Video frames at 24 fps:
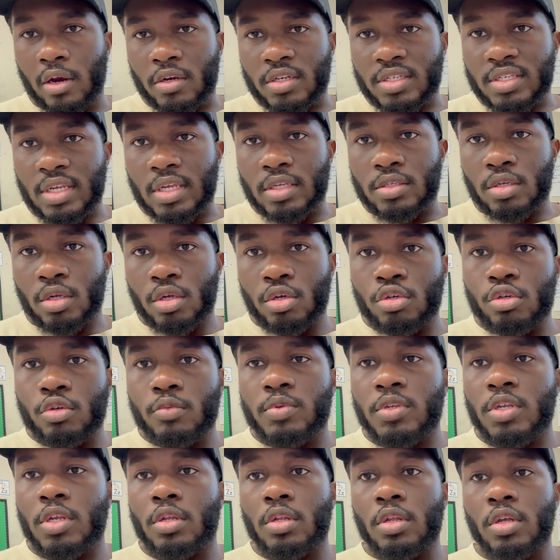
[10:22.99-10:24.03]
It says, oops,
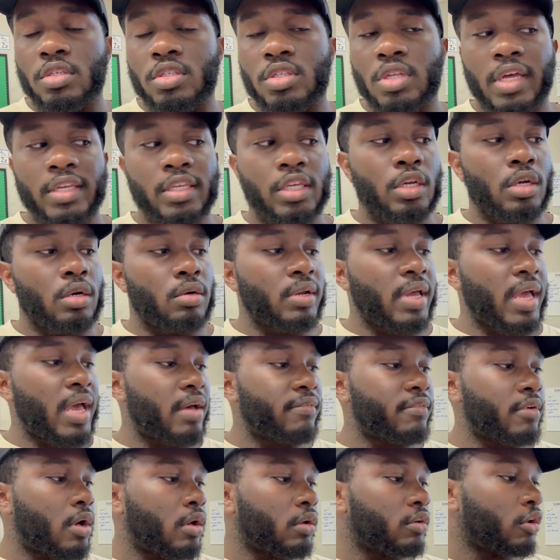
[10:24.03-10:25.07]
looks like you don't have all